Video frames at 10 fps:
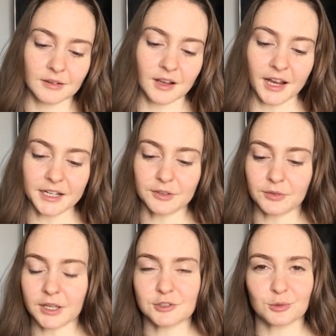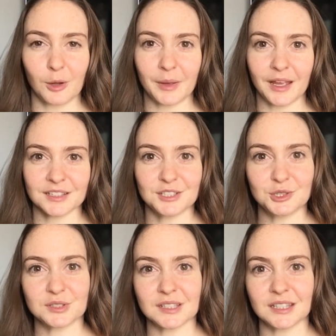Kind of a drawback to
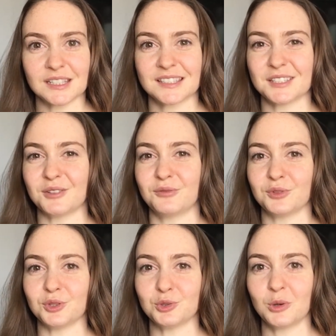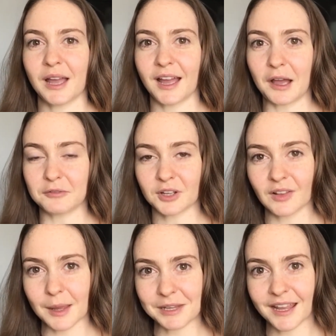using this if you have
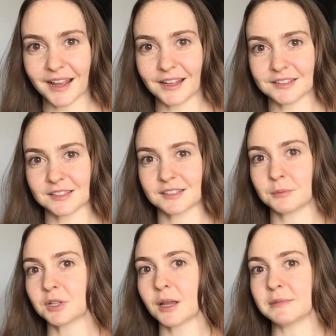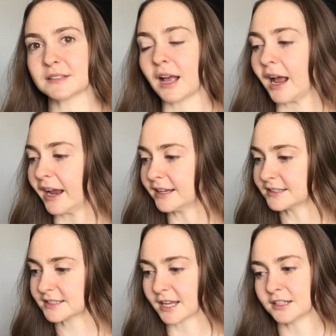clammy hands. Sometimes I
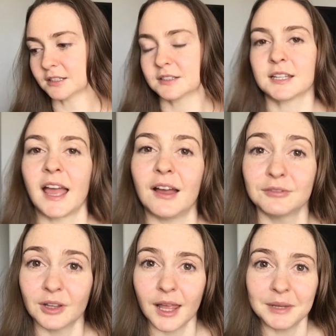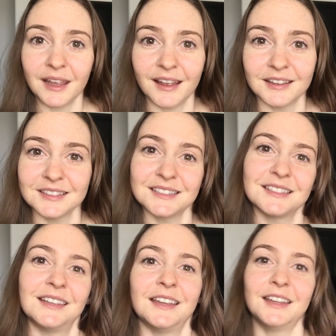tend to have clammy hands,
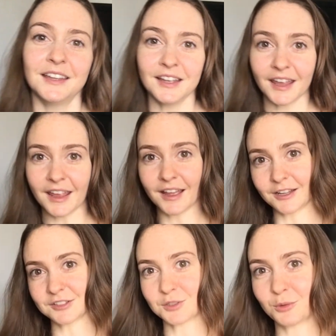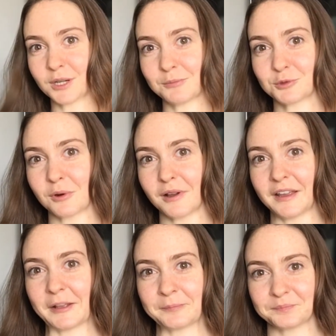and so when I'm
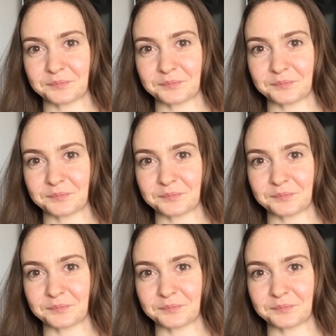drawing